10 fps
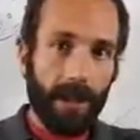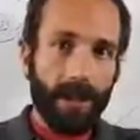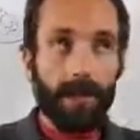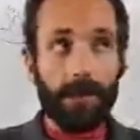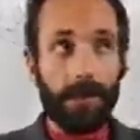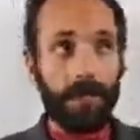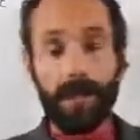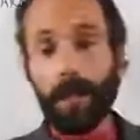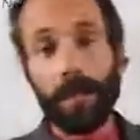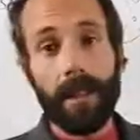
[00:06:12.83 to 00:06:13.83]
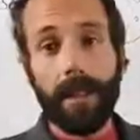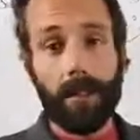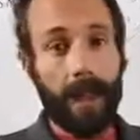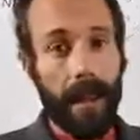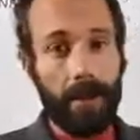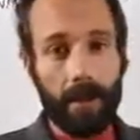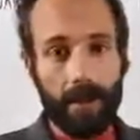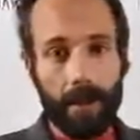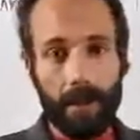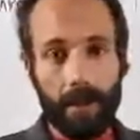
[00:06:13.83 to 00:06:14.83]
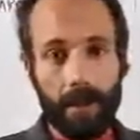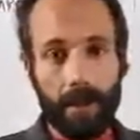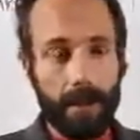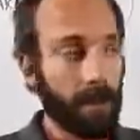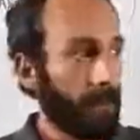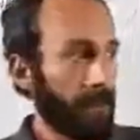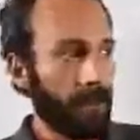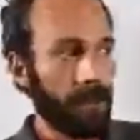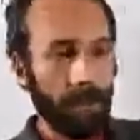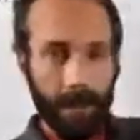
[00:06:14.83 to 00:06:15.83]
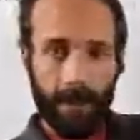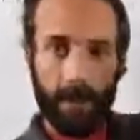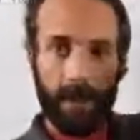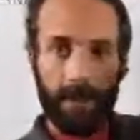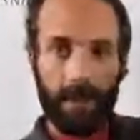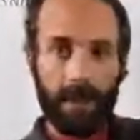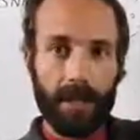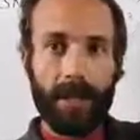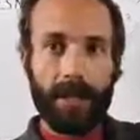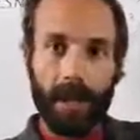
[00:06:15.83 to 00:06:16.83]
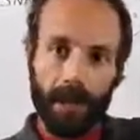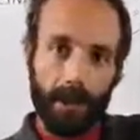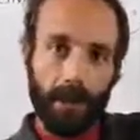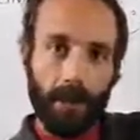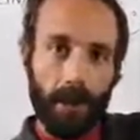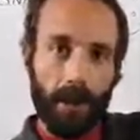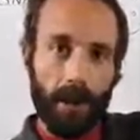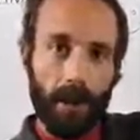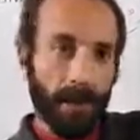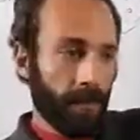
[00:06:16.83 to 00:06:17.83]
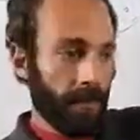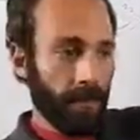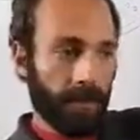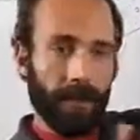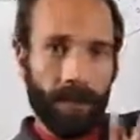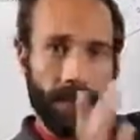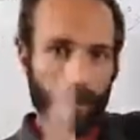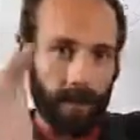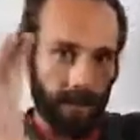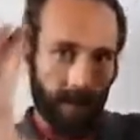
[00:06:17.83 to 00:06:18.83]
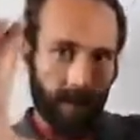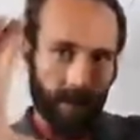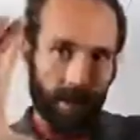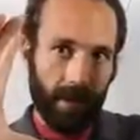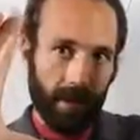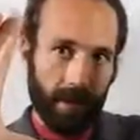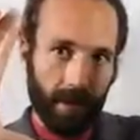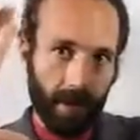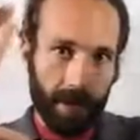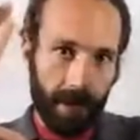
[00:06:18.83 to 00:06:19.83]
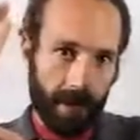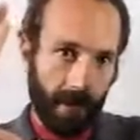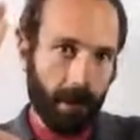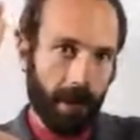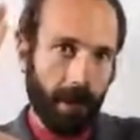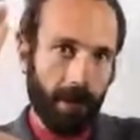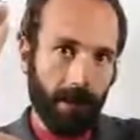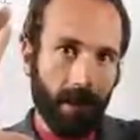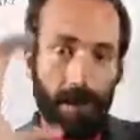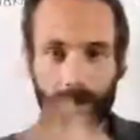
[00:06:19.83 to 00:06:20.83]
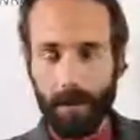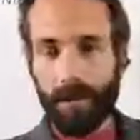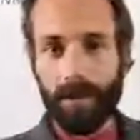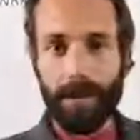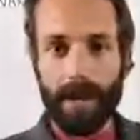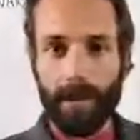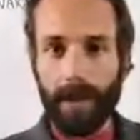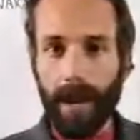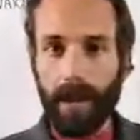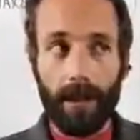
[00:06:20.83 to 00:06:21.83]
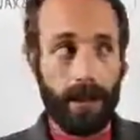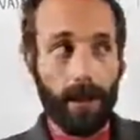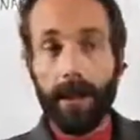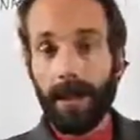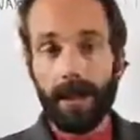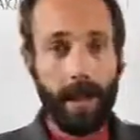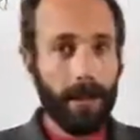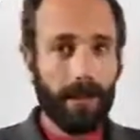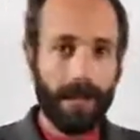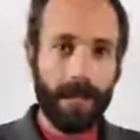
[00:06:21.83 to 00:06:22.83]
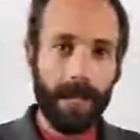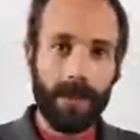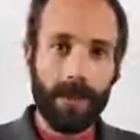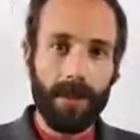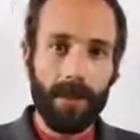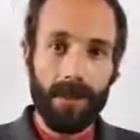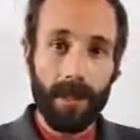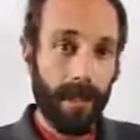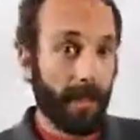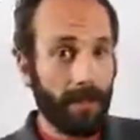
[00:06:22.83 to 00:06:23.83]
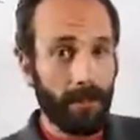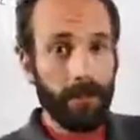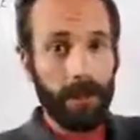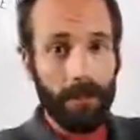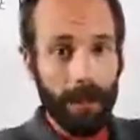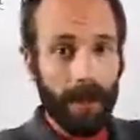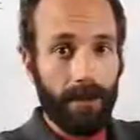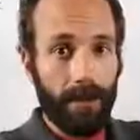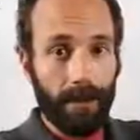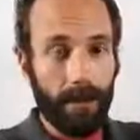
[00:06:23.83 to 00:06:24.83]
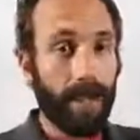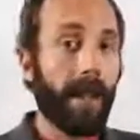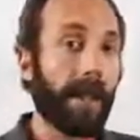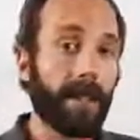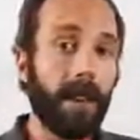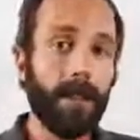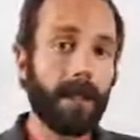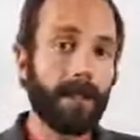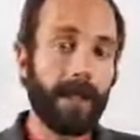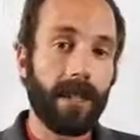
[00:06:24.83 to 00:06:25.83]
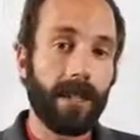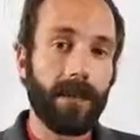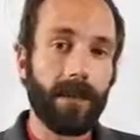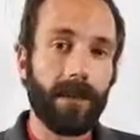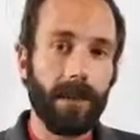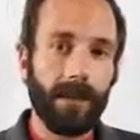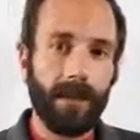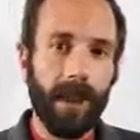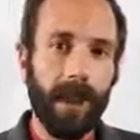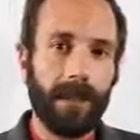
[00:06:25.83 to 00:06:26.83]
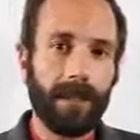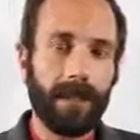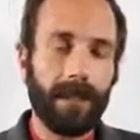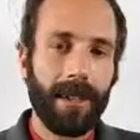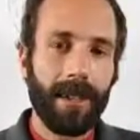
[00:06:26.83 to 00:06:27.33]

So the same thing could be happening with the moon. Just like you see that, like if you shine a light at a wall, you see the light imprint on the wall is being reflected back at you. Is that what we're seeing with the moon? It's actually moving away from us, but we can't tell because lights move so fast.